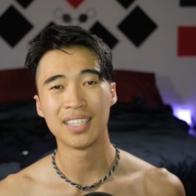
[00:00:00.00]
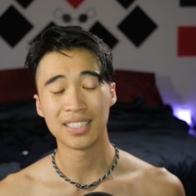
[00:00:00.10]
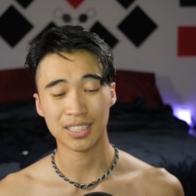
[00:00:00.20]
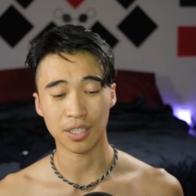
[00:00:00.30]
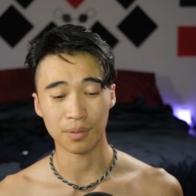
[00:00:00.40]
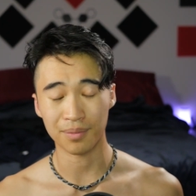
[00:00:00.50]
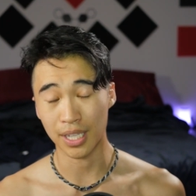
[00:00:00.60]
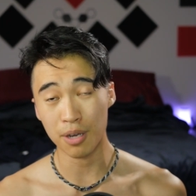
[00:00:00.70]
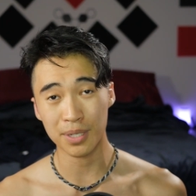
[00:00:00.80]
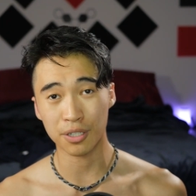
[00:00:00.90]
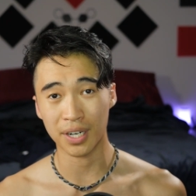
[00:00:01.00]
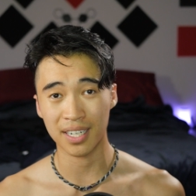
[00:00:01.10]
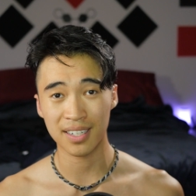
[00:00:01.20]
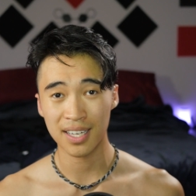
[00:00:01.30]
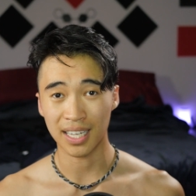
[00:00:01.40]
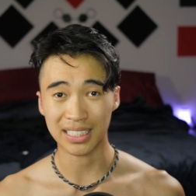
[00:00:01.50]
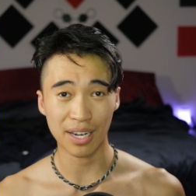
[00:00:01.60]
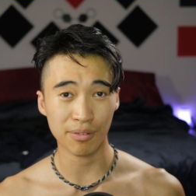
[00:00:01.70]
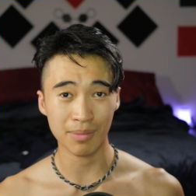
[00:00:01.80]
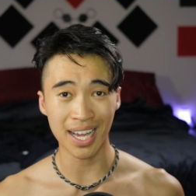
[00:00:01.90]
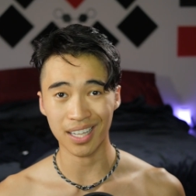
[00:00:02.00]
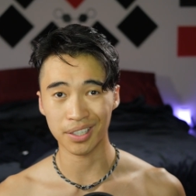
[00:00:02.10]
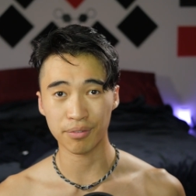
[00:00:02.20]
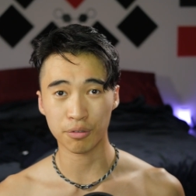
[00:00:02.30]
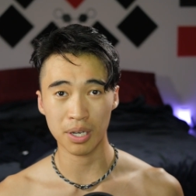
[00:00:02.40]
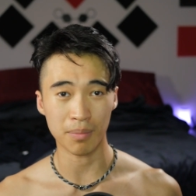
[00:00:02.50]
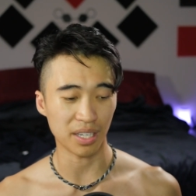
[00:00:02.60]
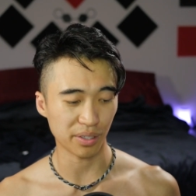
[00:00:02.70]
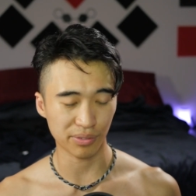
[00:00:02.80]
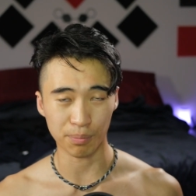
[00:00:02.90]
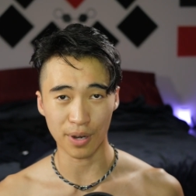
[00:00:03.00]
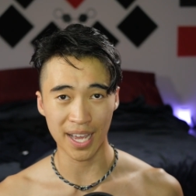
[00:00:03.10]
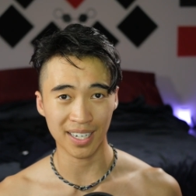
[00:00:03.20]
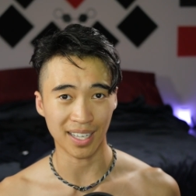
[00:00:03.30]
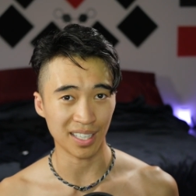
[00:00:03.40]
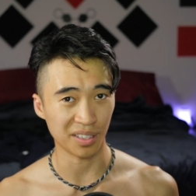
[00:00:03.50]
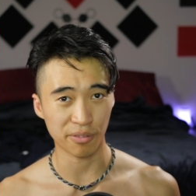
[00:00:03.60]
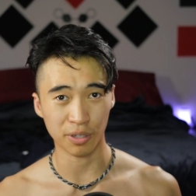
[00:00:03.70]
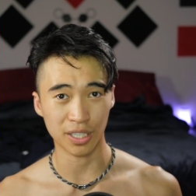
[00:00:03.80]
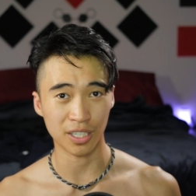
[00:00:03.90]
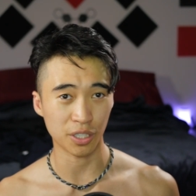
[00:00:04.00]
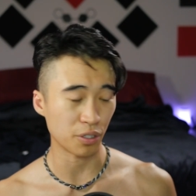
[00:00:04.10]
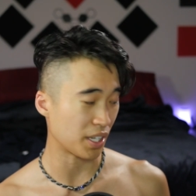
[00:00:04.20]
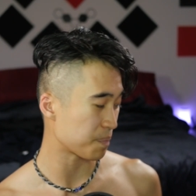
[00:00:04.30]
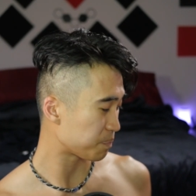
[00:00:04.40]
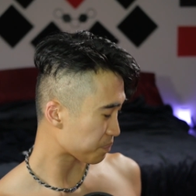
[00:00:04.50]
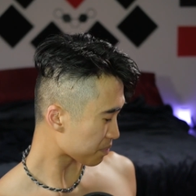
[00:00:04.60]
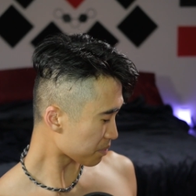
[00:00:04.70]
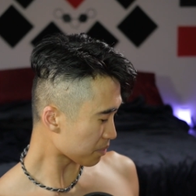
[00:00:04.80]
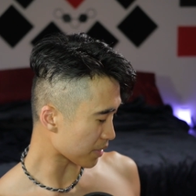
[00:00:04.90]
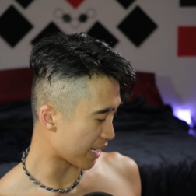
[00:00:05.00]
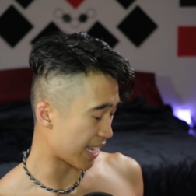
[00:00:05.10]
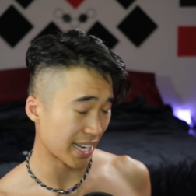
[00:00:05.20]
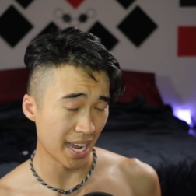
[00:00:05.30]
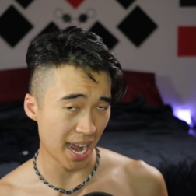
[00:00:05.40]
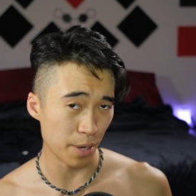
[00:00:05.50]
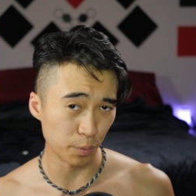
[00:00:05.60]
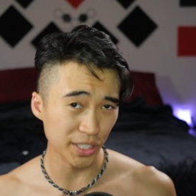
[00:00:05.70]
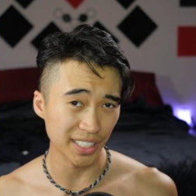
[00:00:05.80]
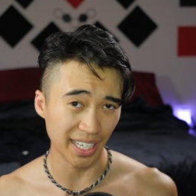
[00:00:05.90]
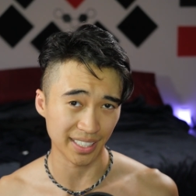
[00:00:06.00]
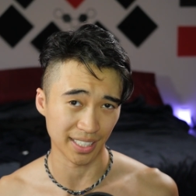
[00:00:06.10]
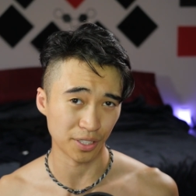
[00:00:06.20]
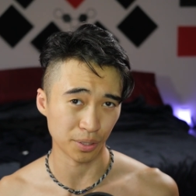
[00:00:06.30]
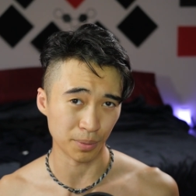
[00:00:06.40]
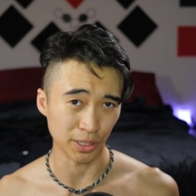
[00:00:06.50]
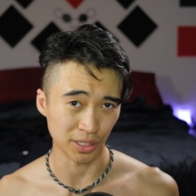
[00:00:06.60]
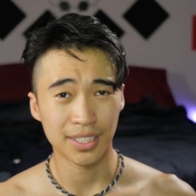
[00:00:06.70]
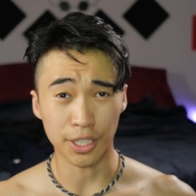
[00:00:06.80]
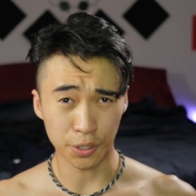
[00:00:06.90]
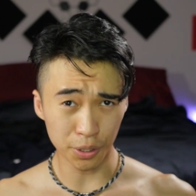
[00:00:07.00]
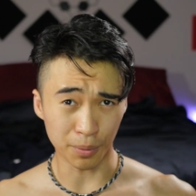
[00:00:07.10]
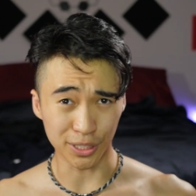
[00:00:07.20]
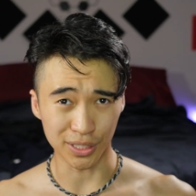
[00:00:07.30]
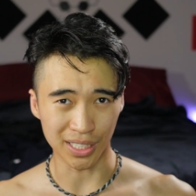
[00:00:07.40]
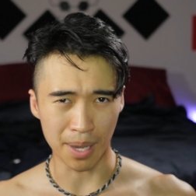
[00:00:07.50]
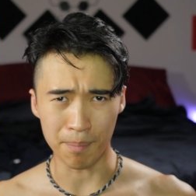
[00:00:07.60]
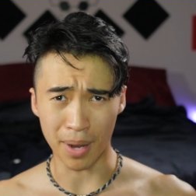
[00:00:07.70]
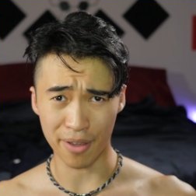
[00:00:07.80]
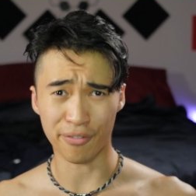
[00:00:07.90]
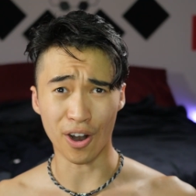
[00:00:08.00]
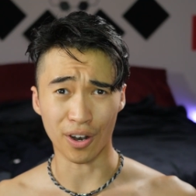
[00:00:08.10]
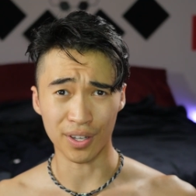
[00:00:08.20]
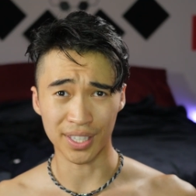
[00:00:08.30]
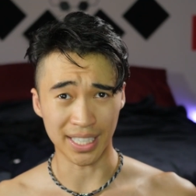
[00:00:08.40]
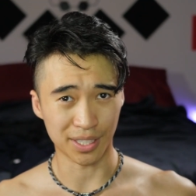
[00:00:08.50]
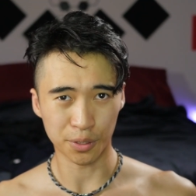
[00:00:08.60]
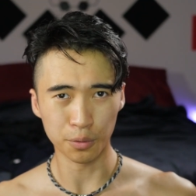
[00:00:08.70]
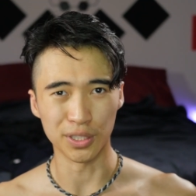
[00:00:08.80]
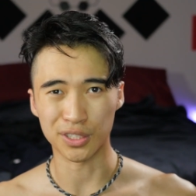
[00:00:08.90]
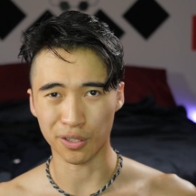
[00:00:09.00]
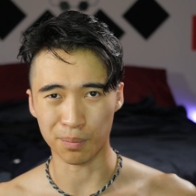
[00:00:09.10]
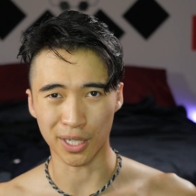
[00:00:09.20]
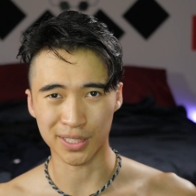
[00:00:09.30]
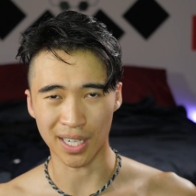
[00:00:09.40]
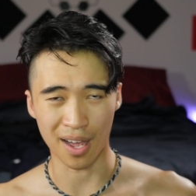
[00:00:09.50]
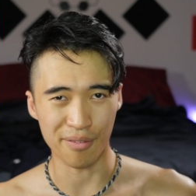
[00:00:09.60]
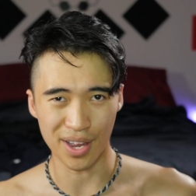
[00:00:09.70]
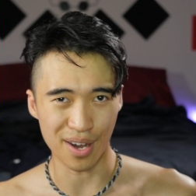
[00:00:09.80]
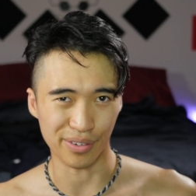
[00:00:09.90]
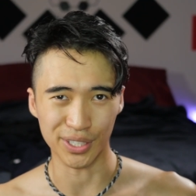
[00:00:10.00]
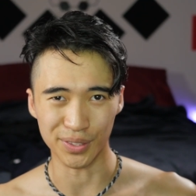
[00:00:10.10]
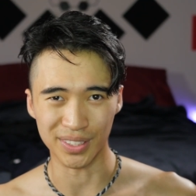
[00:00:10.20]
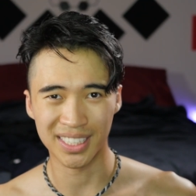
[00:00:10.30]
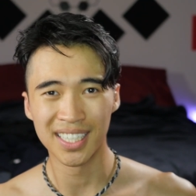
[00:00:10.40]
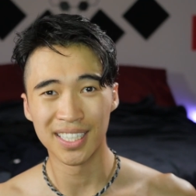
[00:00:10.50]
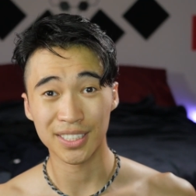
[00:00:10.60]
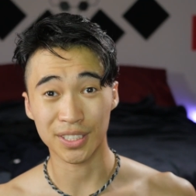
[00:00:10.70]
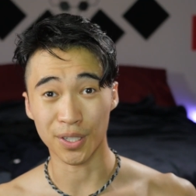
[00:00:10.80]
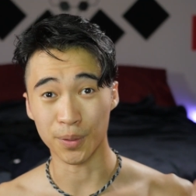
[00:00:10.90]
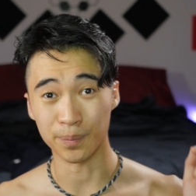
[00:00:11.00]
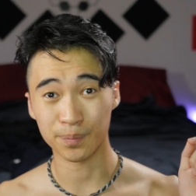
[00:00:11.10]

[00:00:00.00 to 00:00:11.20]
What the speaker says: So that would be great. Aside from that, I love Quip, I love the brand, I love what they're doing, and I really like their toothbrushes. Their toothbrushes are by far the coolest toothbrush I've ever used. So